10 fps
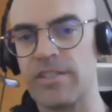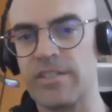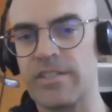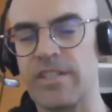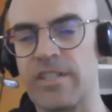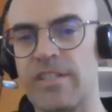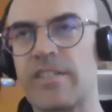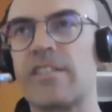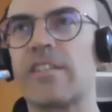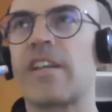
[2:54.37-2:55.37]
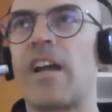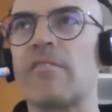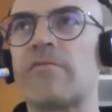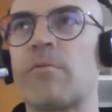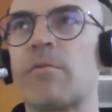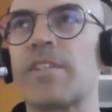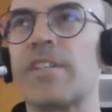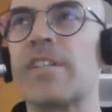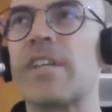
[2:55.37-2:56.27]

in California,